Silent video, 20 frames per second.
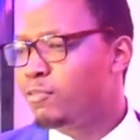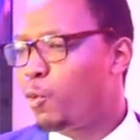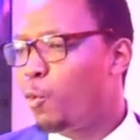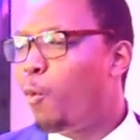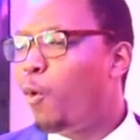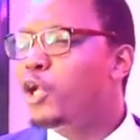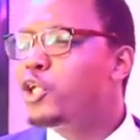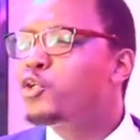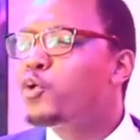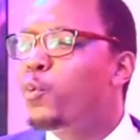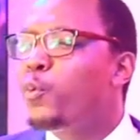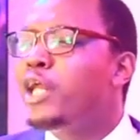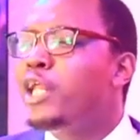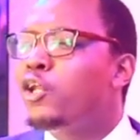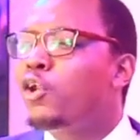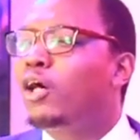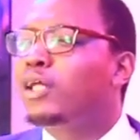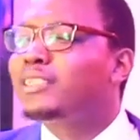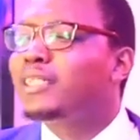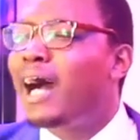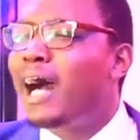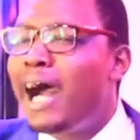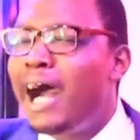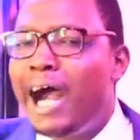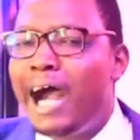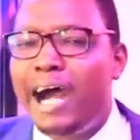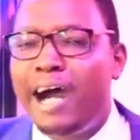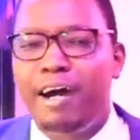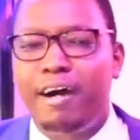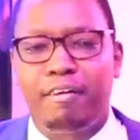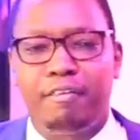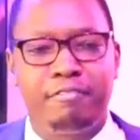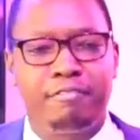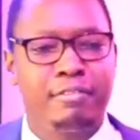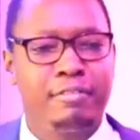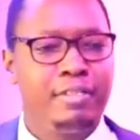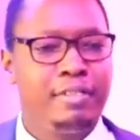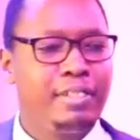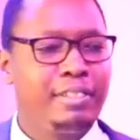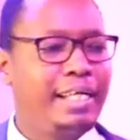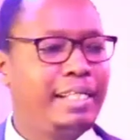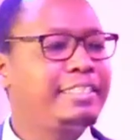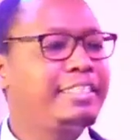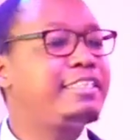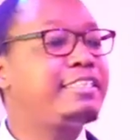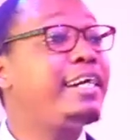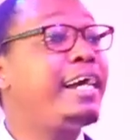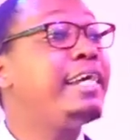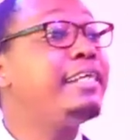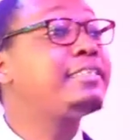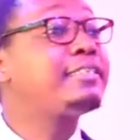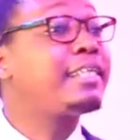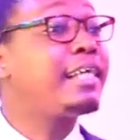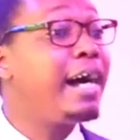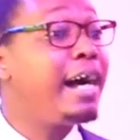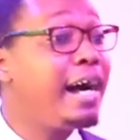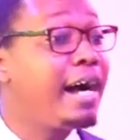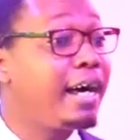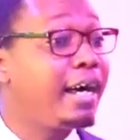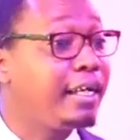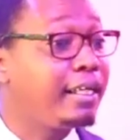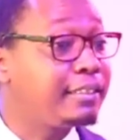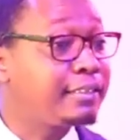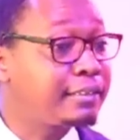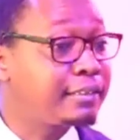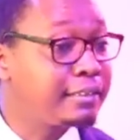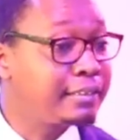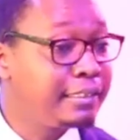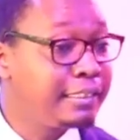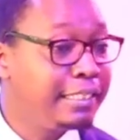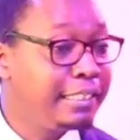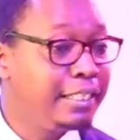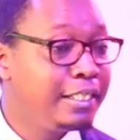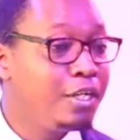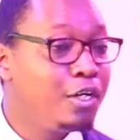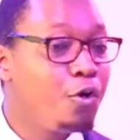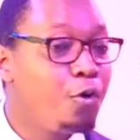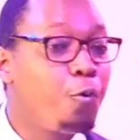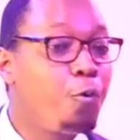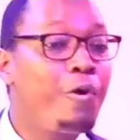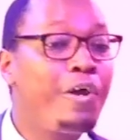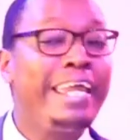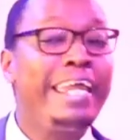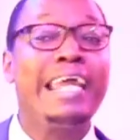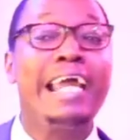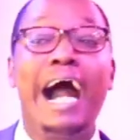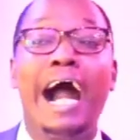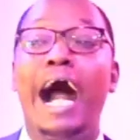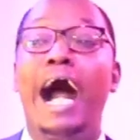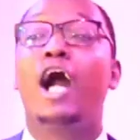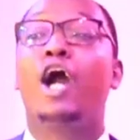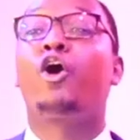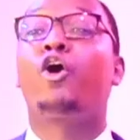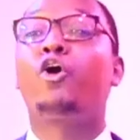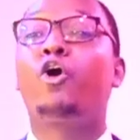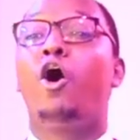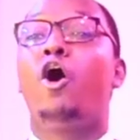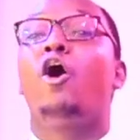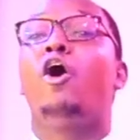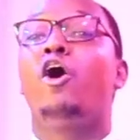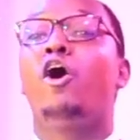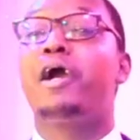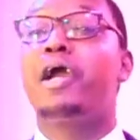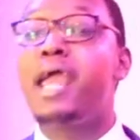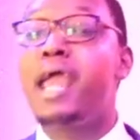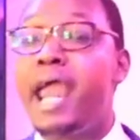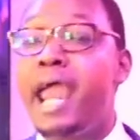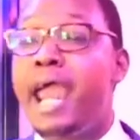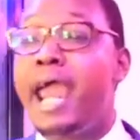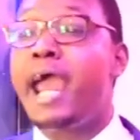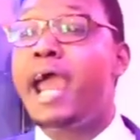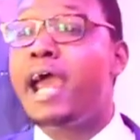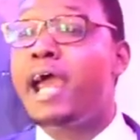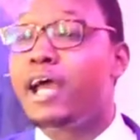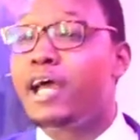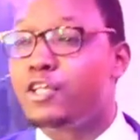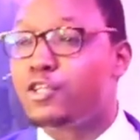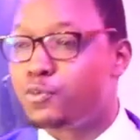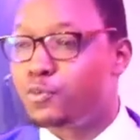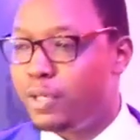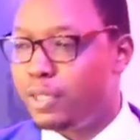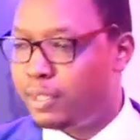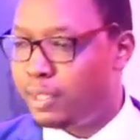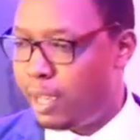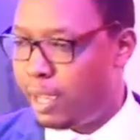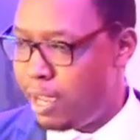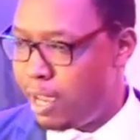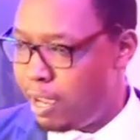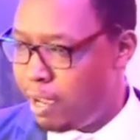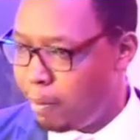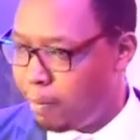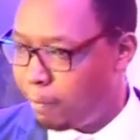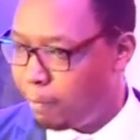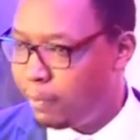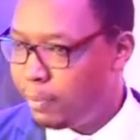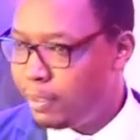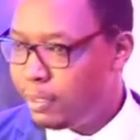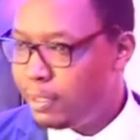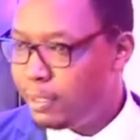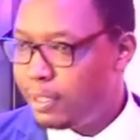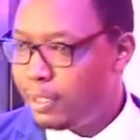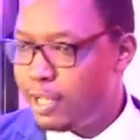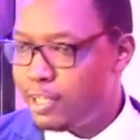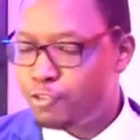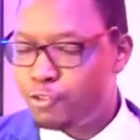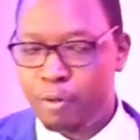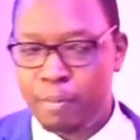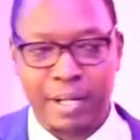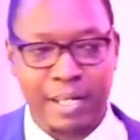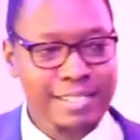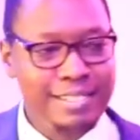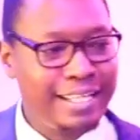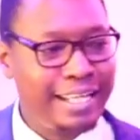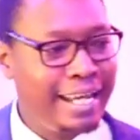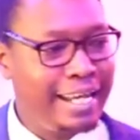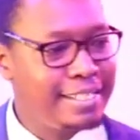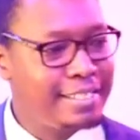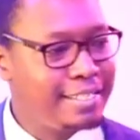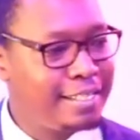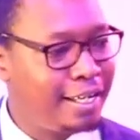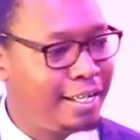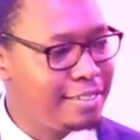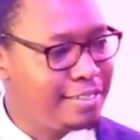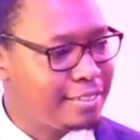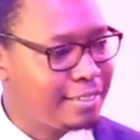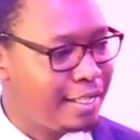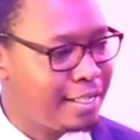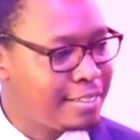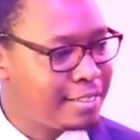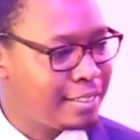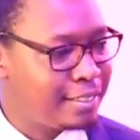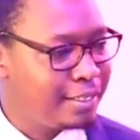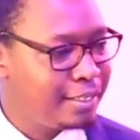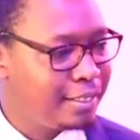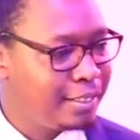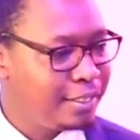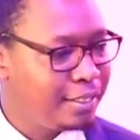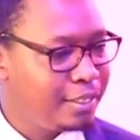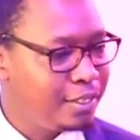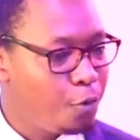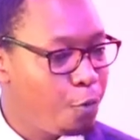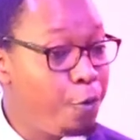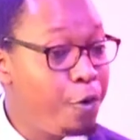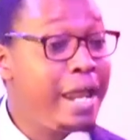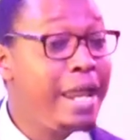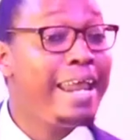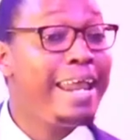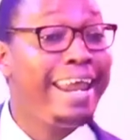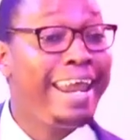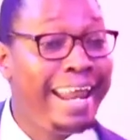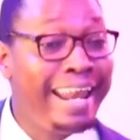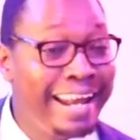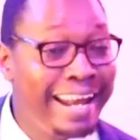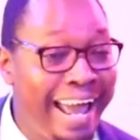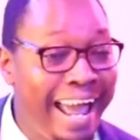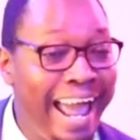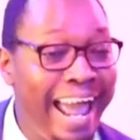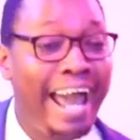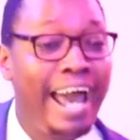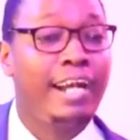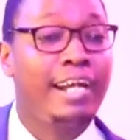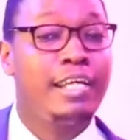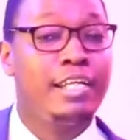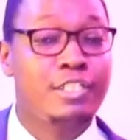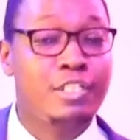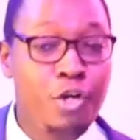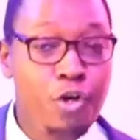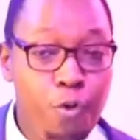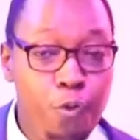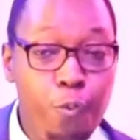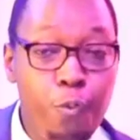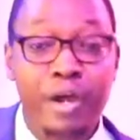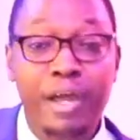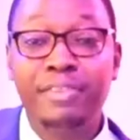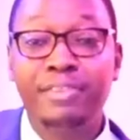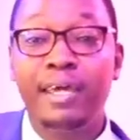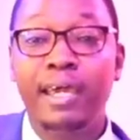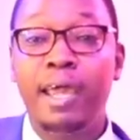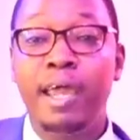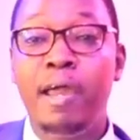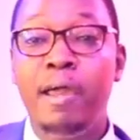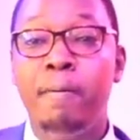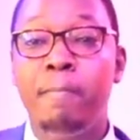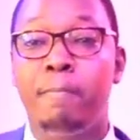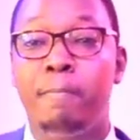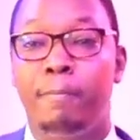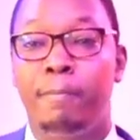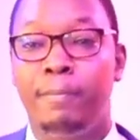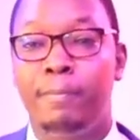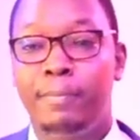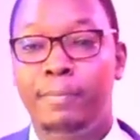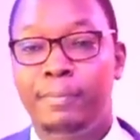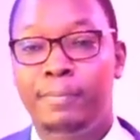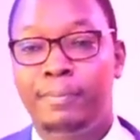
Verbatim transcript: What do we not have that Christ has? We are co-heirs with Him, as Romans 8 tells us. We inherit with Him.